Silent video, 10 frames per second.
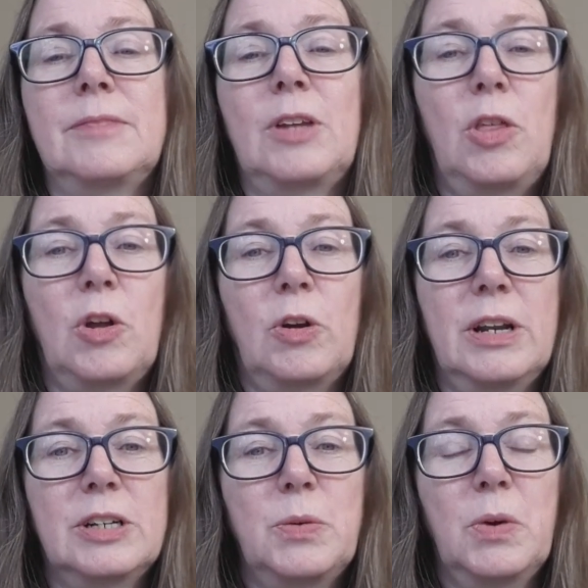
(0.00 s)

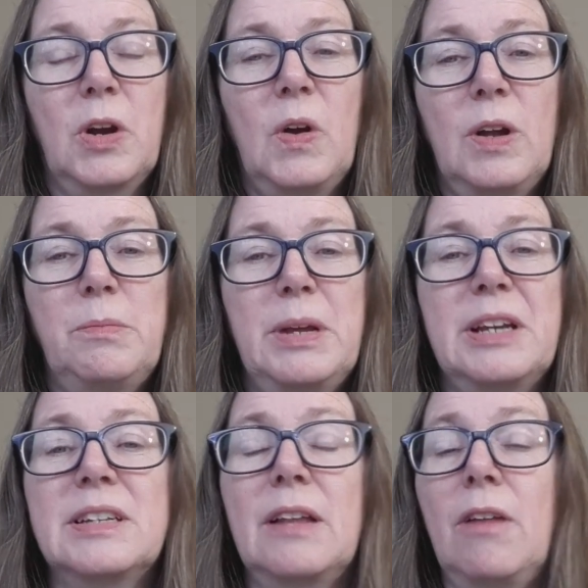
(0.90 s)
cathartic to work on
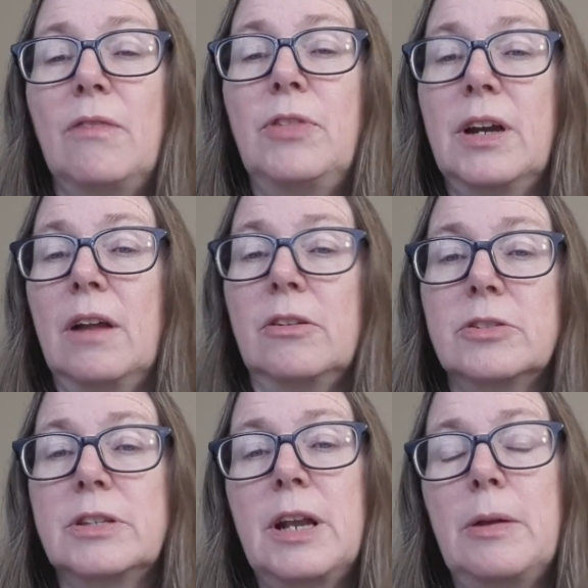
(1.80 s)
because I love the
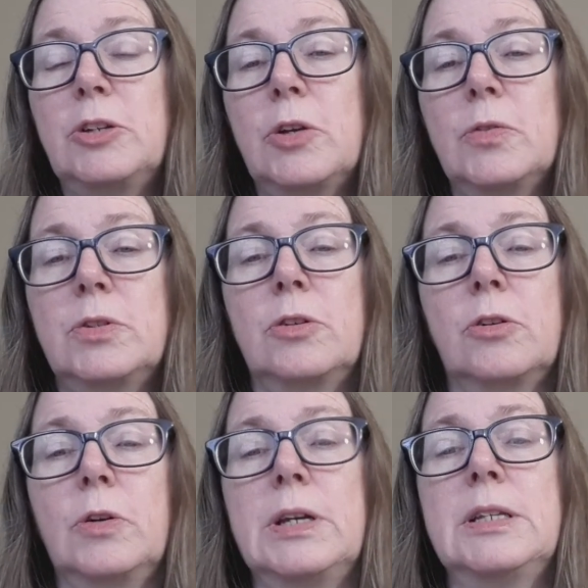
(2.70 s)
colors that I chose. They're
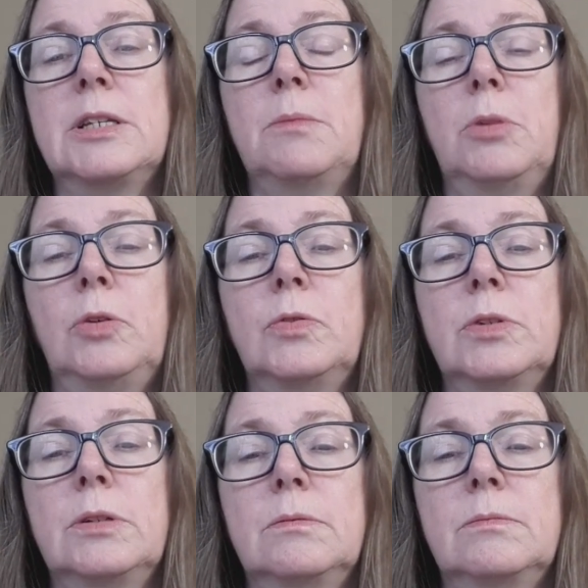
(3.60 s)
greens and
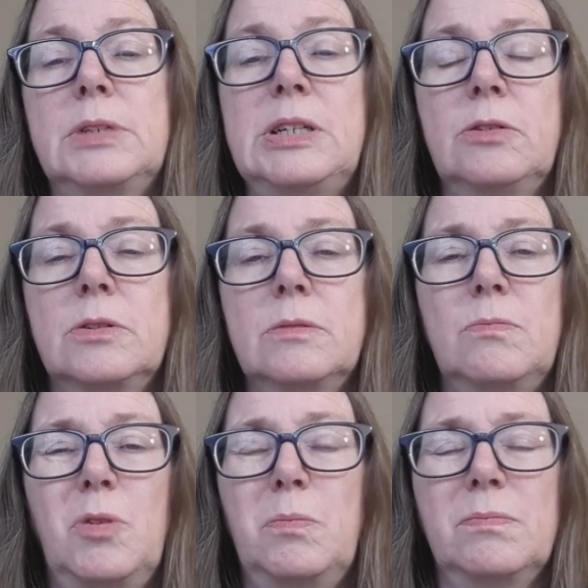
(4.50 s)
blues and teals.
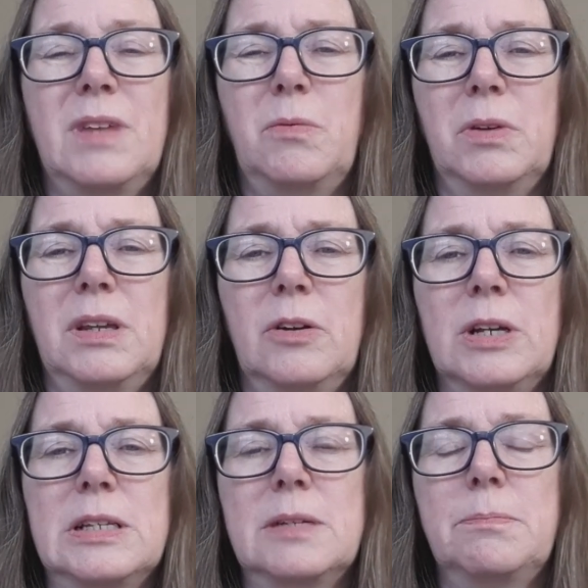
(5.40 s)
Well, not really
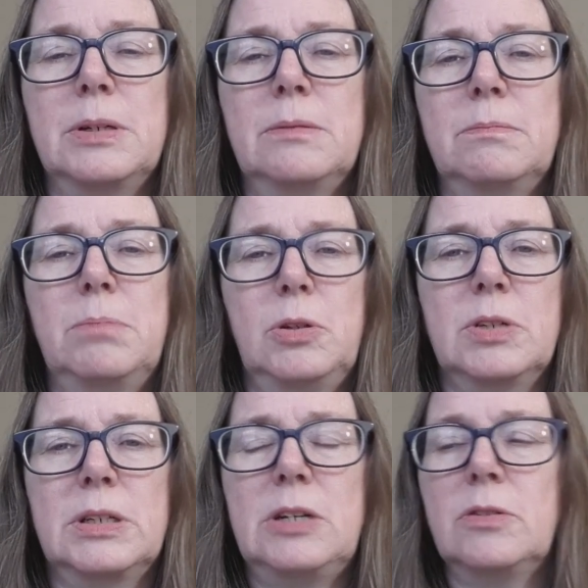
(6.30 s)
greens, but blues
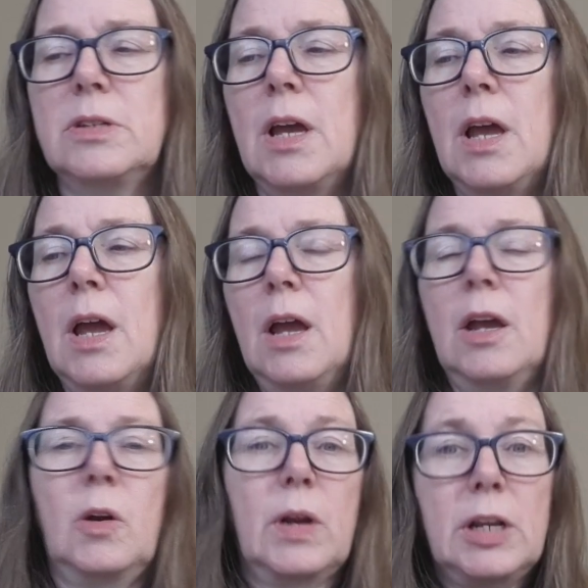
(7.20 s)
and teals,
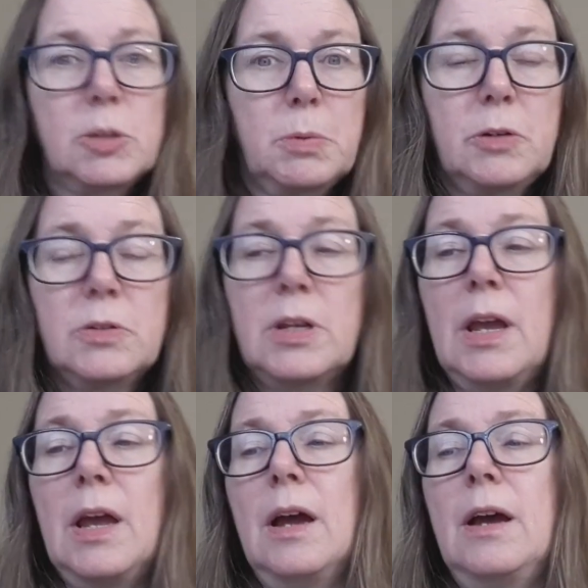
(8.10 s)
greenish blues.
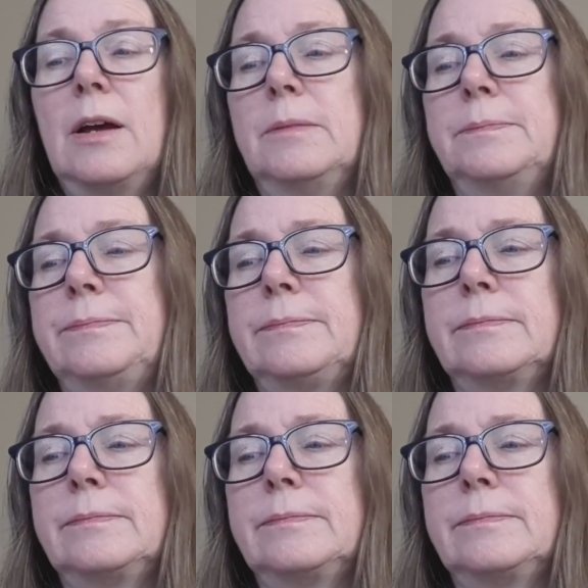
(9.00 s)
And